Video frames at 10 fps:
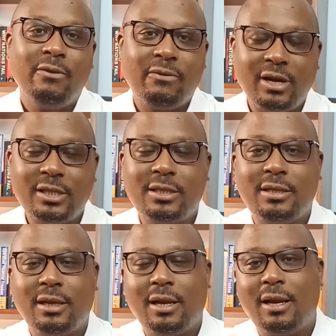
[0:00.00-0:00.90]

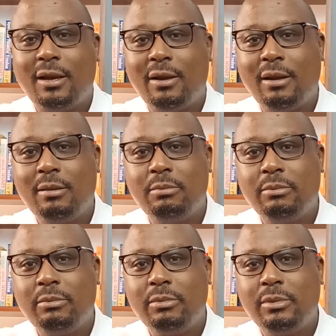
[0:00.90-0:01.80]
First,
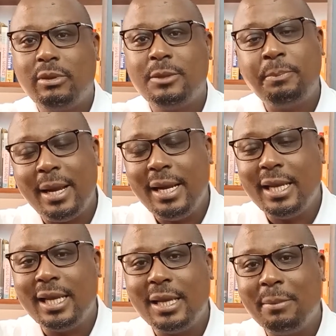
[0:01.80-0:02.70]

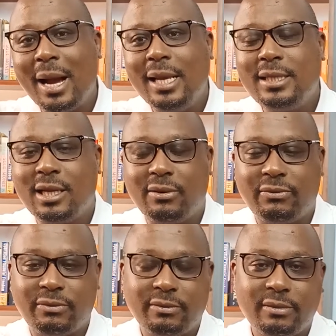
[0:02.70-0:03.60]
spending by
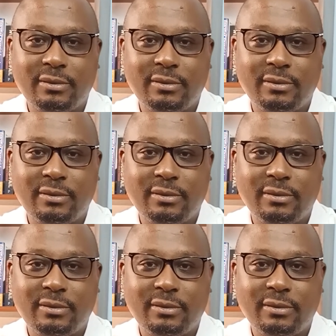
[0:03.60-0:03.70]
itself.